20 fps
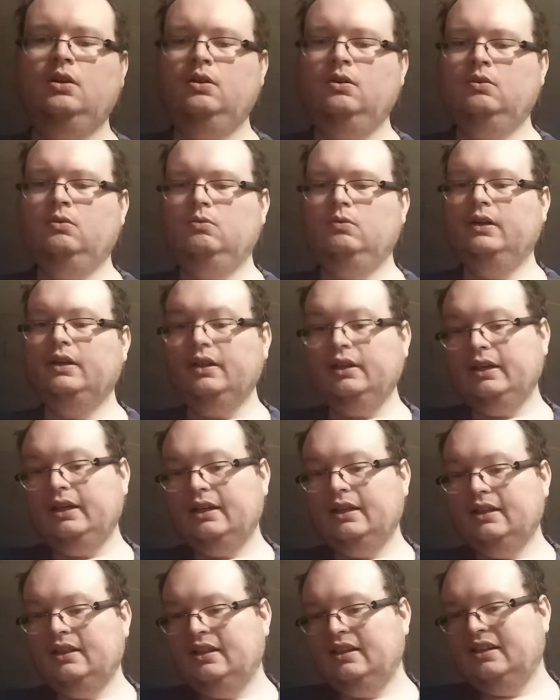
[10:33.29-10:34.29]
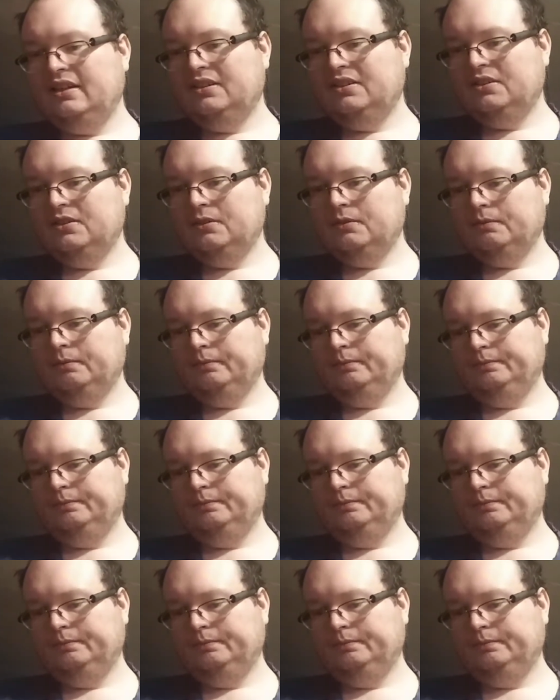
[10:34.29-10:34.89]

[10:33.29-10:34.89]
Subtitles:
What do you get in this?